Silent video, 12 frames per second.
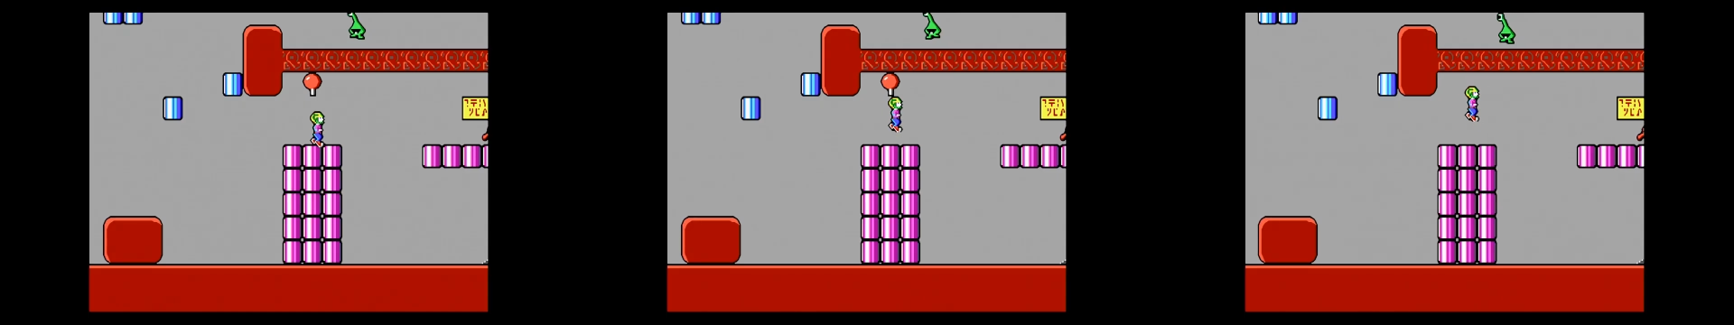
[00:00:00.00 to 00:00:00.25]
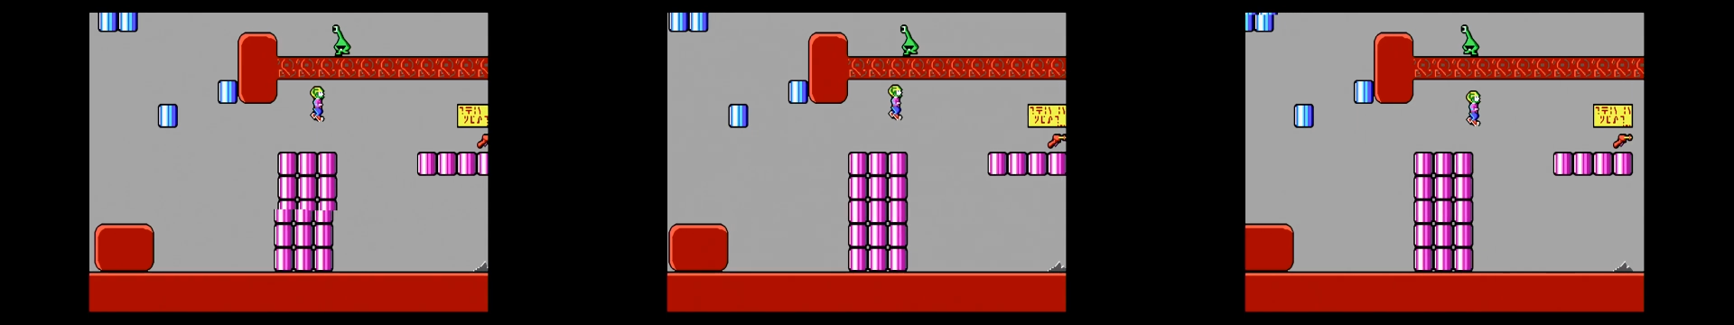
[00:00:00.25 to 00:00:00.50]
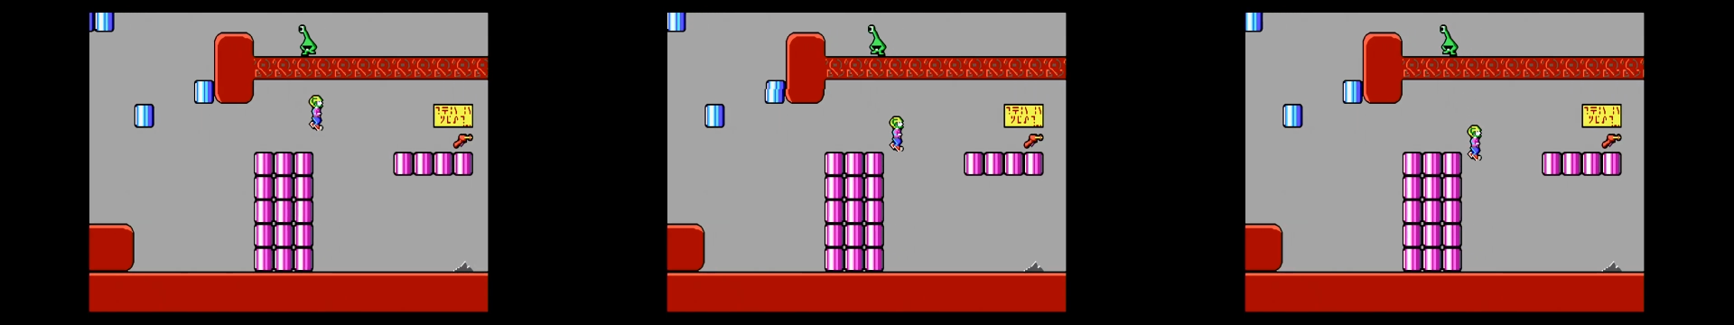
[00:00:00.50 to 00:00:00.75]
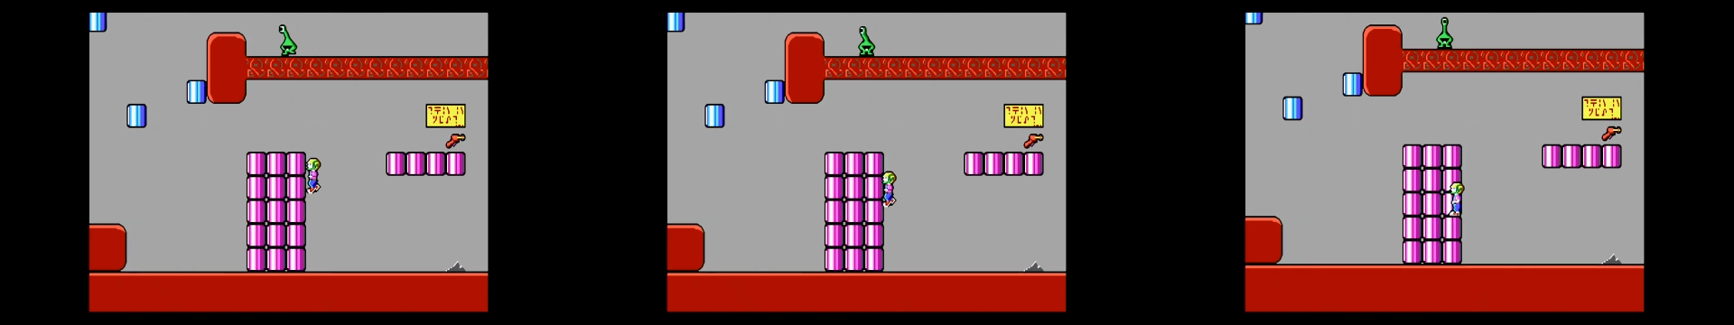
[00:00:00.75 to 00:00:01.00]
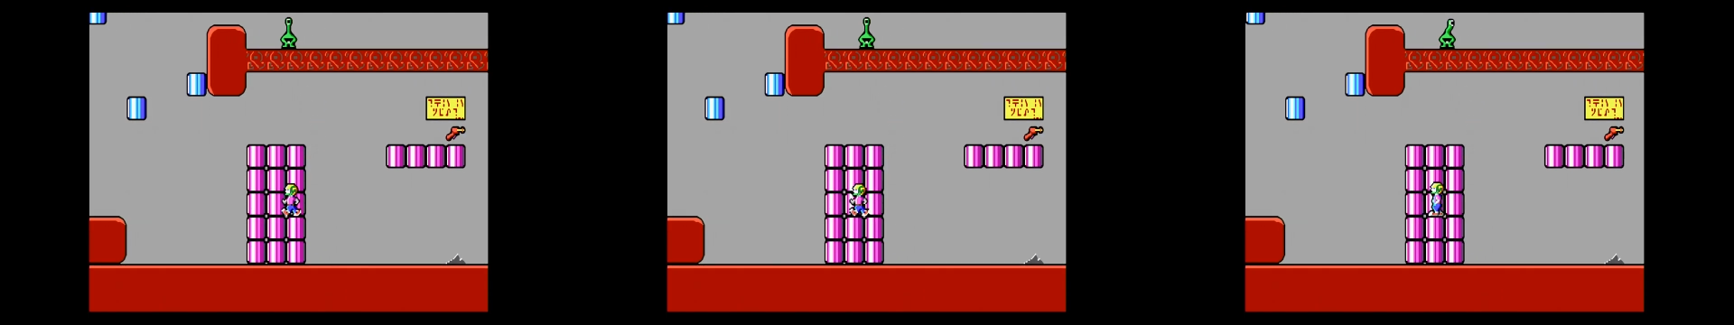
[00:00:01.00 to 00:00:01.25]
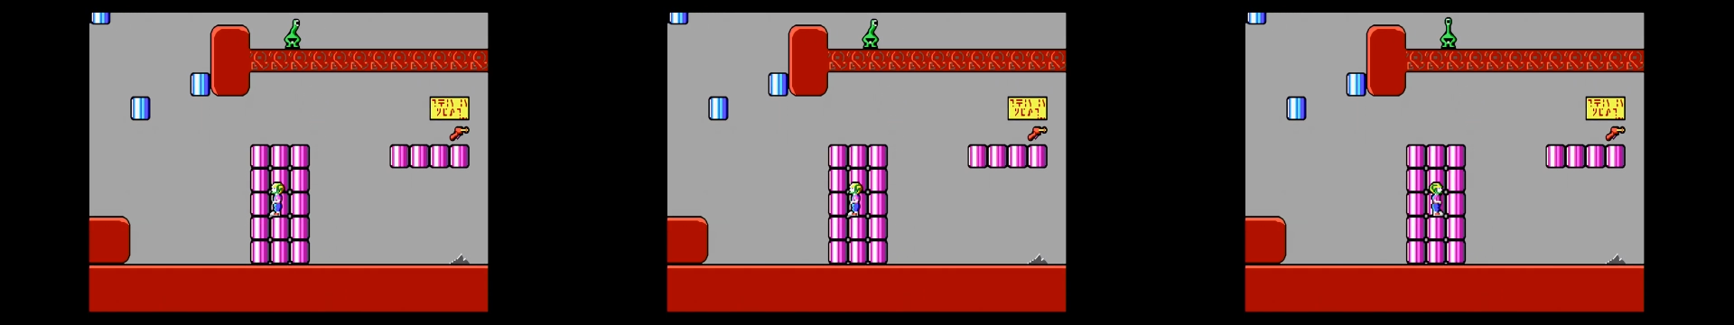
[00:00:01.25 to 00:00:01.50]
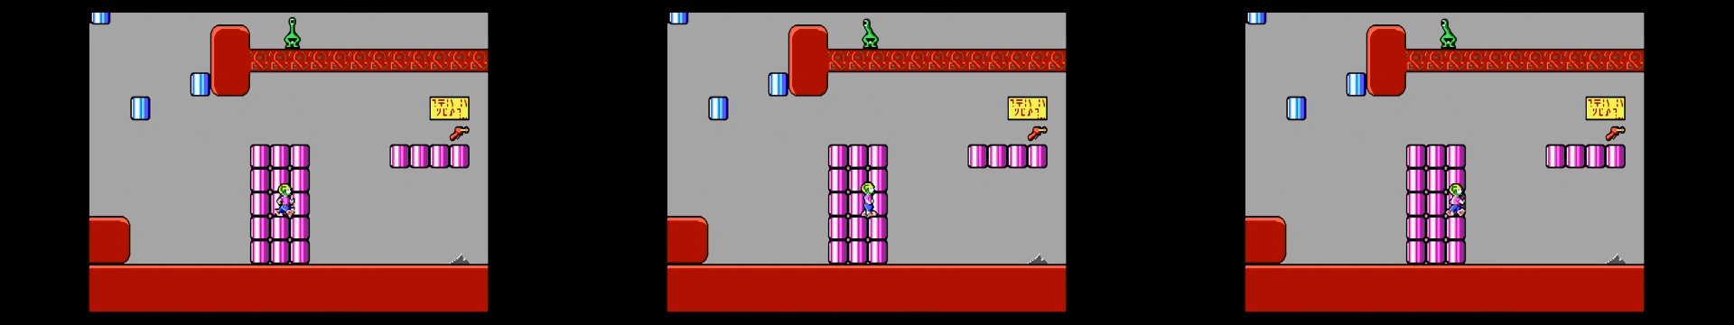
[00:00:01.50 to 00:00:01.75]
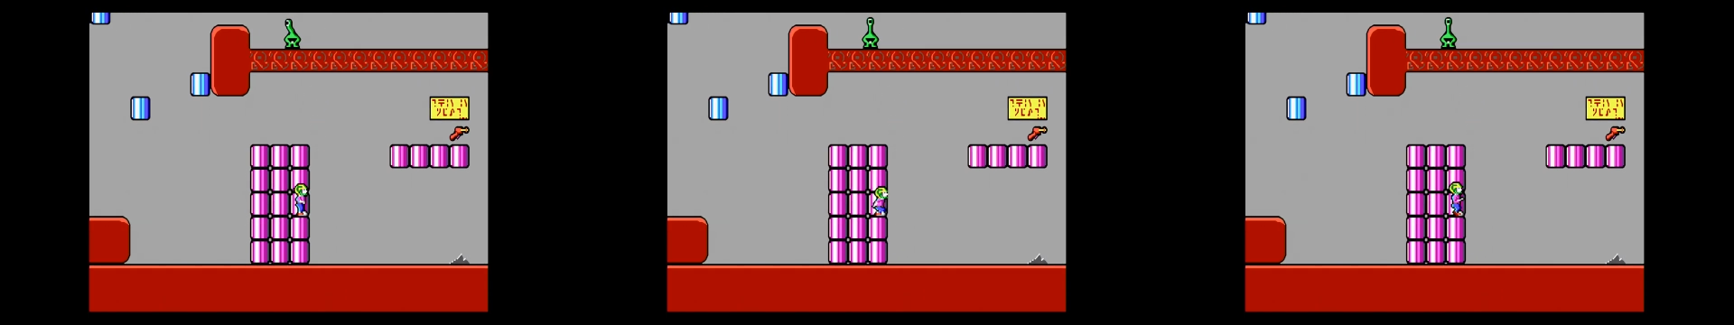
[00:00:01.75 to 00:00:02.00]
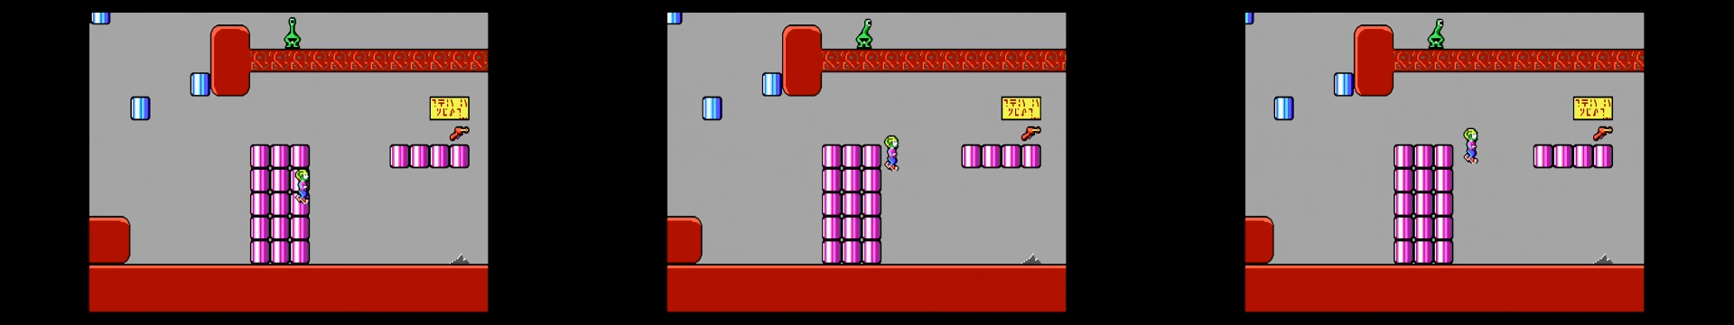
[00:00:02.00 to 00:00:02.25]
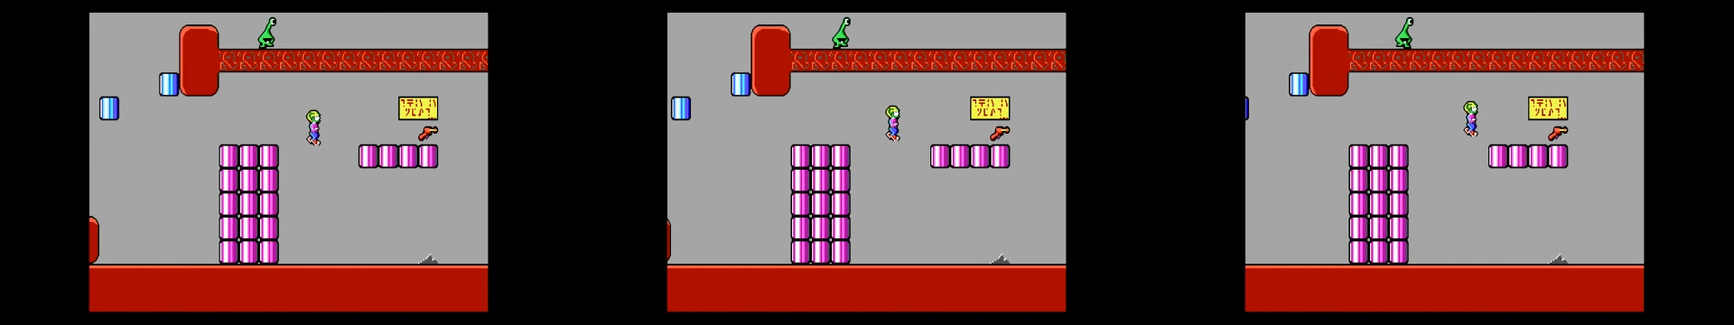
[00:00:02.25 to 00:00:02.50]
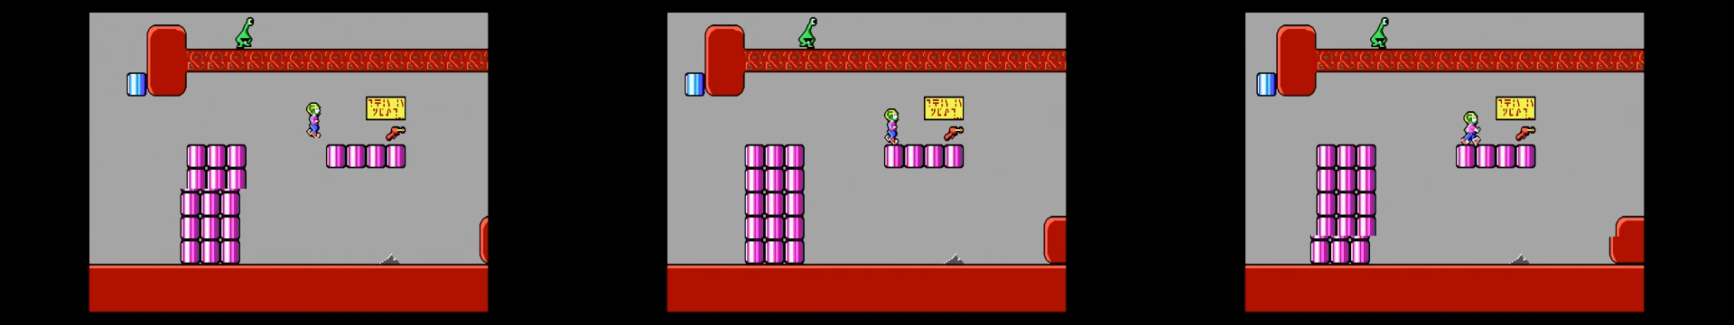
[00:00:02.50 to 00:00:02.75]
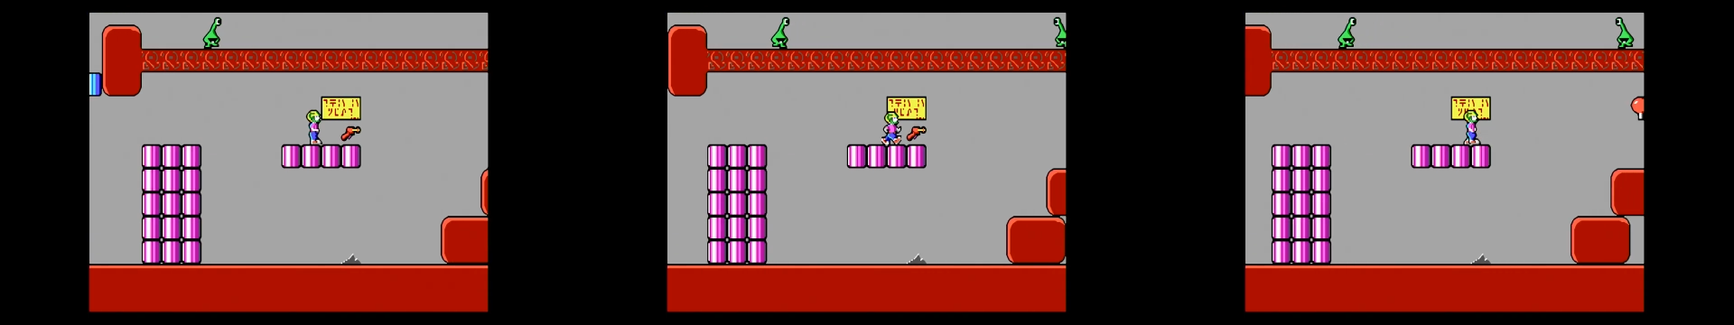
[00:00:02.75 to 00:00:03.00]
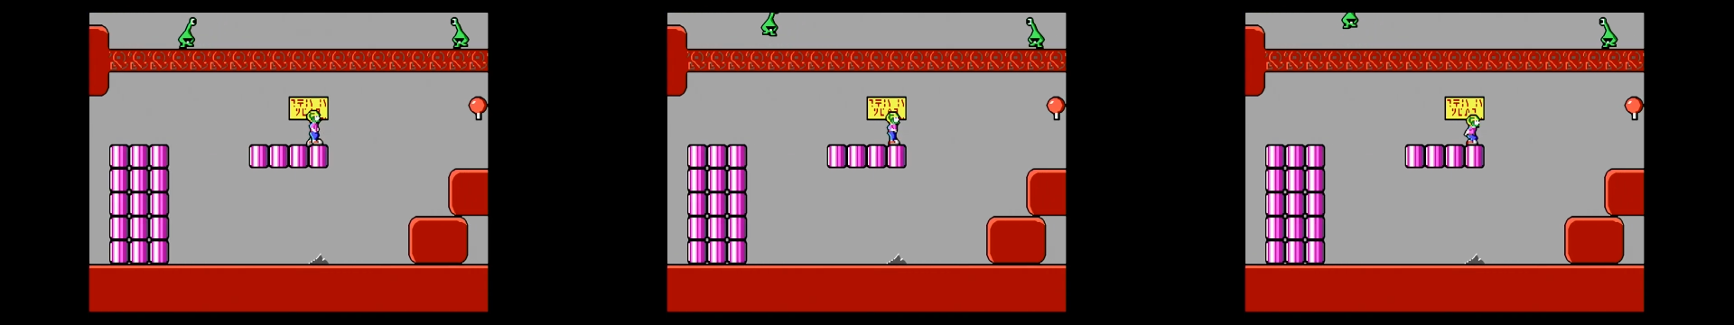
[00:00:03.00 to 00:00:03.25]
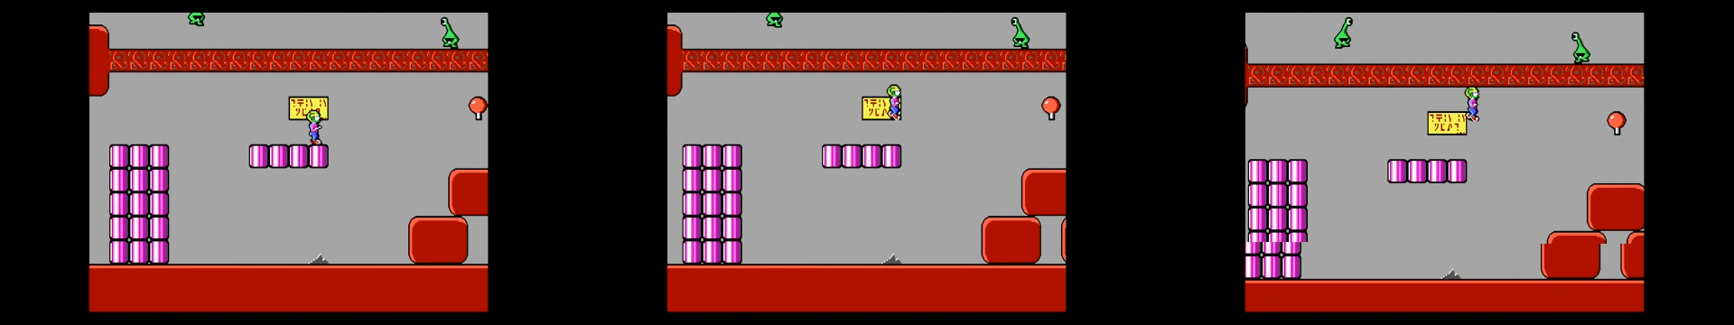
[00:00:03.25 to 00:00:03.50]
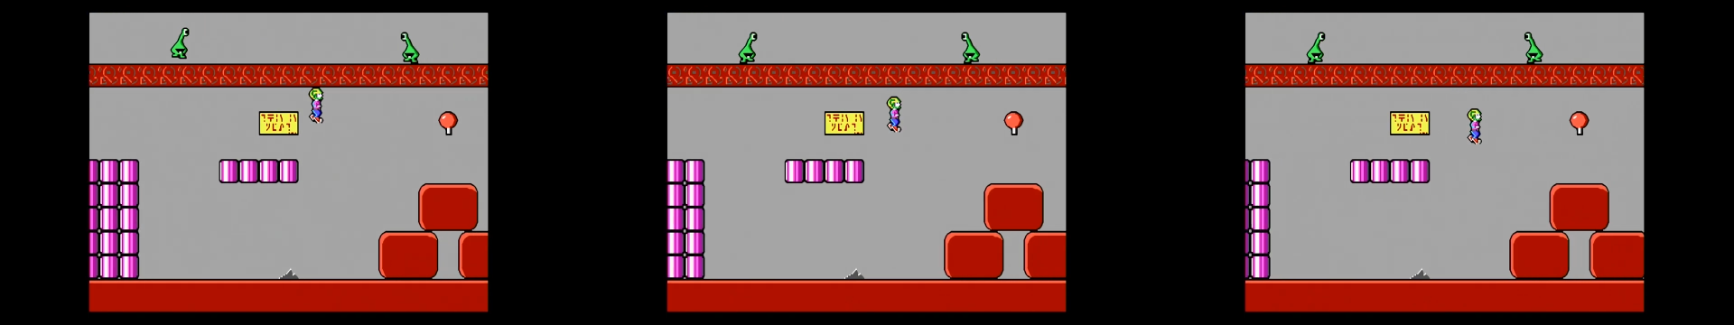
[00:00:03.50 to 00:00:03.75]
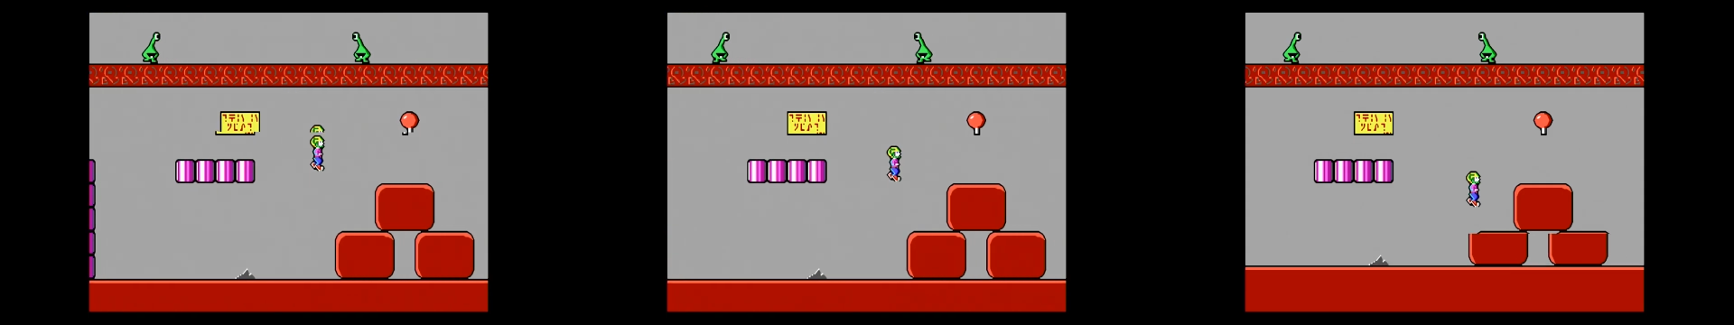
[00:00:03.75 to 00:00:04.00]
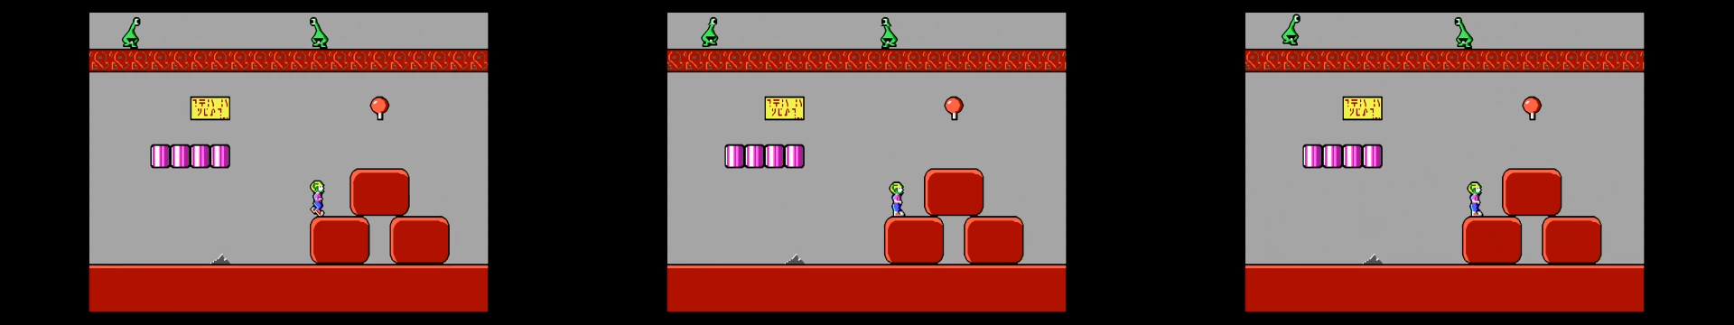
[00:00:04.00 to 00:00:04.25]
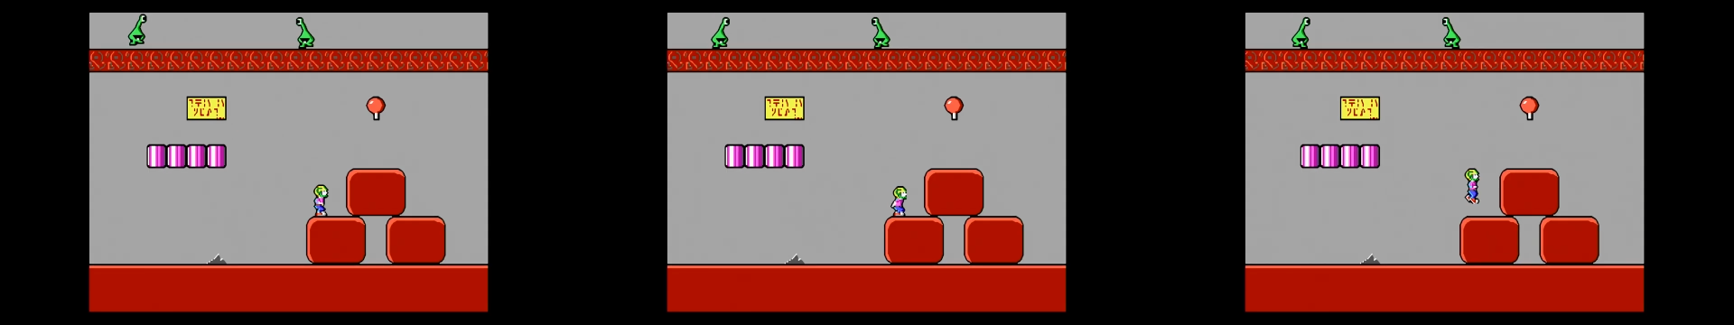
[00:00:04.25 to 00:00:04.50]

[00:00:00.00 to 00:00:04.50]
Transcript: (no speaker visible)